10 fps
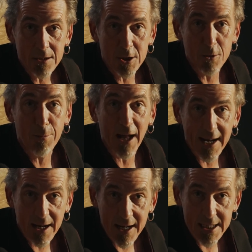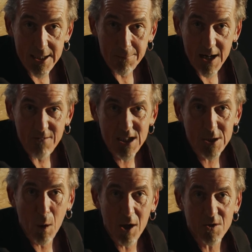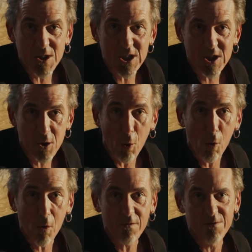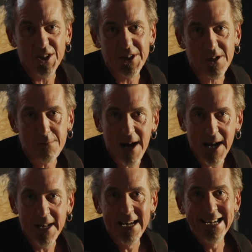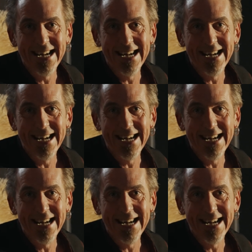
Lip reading: Two black eyes that might have swallowed the soul of the dear man